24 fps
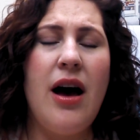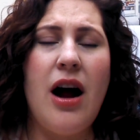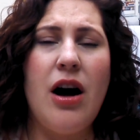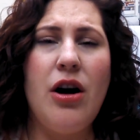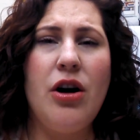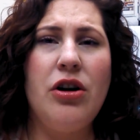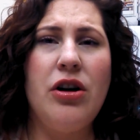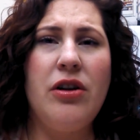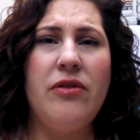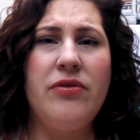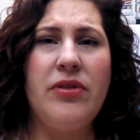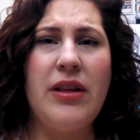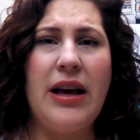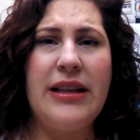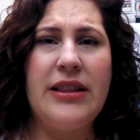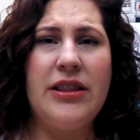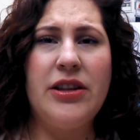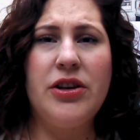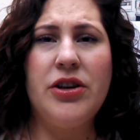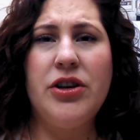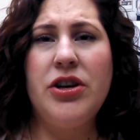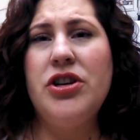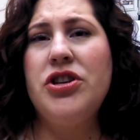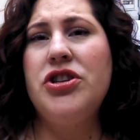I heard of like
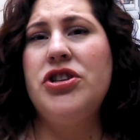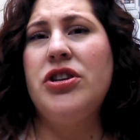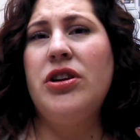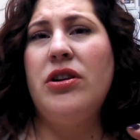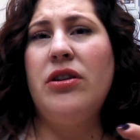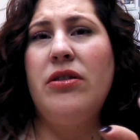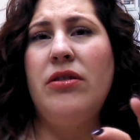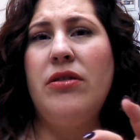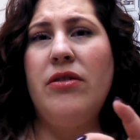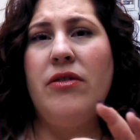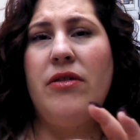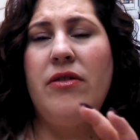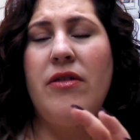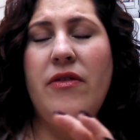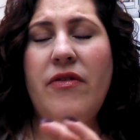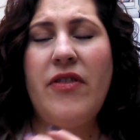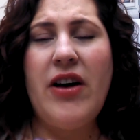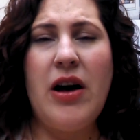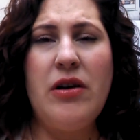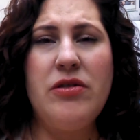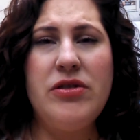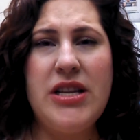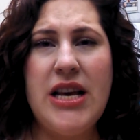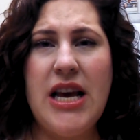the cushion
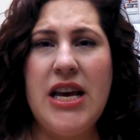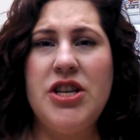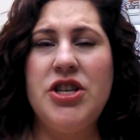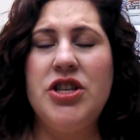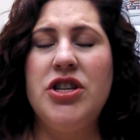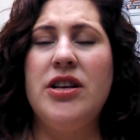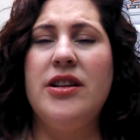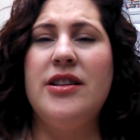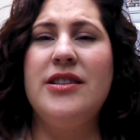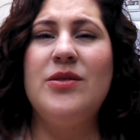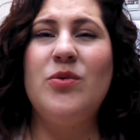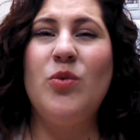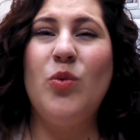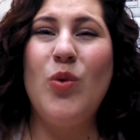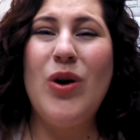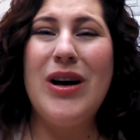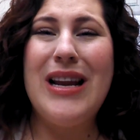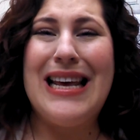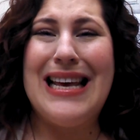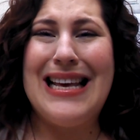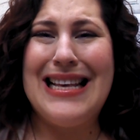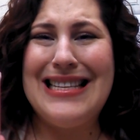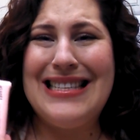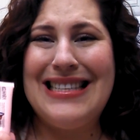foundations.
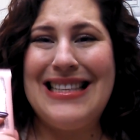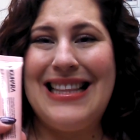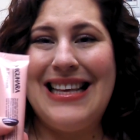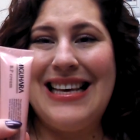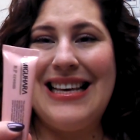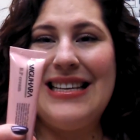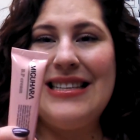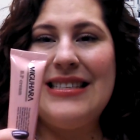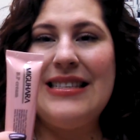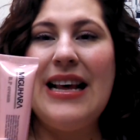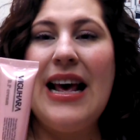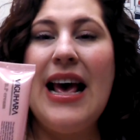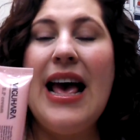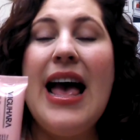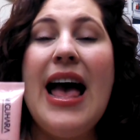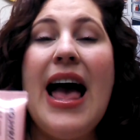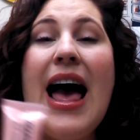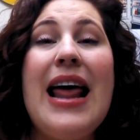What is this?